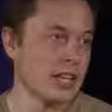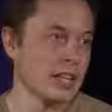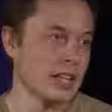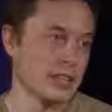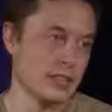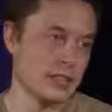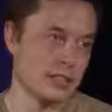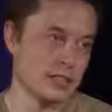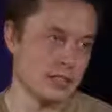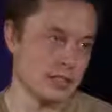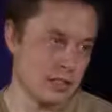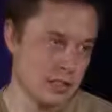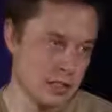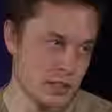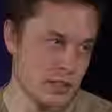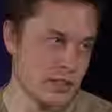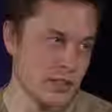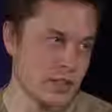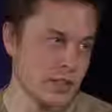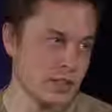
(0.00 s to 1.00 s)
and it's
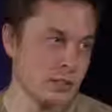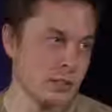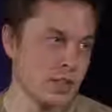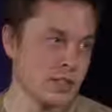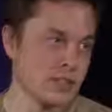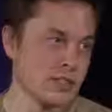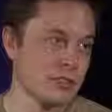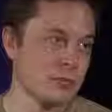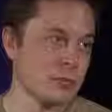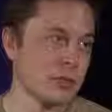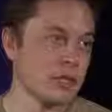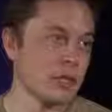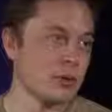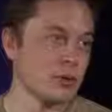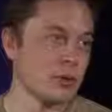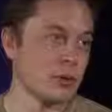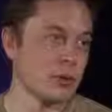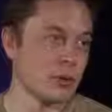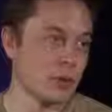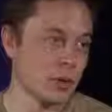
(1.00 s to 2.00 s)
initially expensive, but
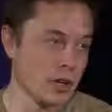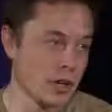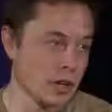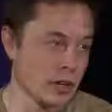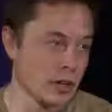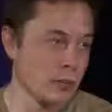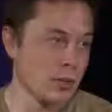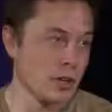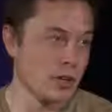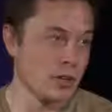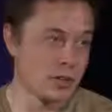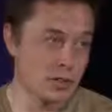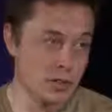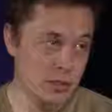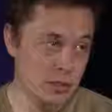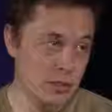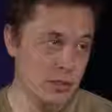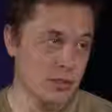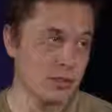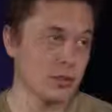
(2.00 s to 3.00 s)
then we're working on Model
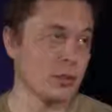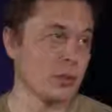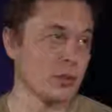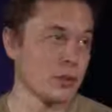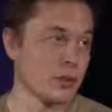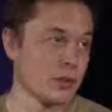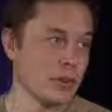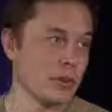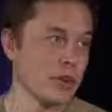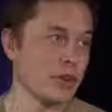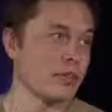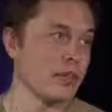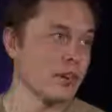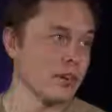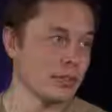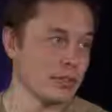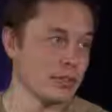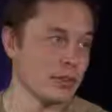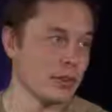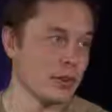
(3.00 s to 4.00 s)
2, Model 3,
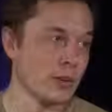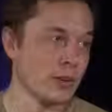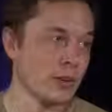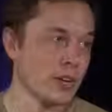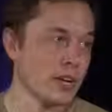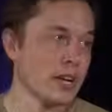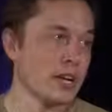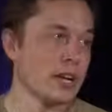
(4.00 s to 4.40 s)
Model 4,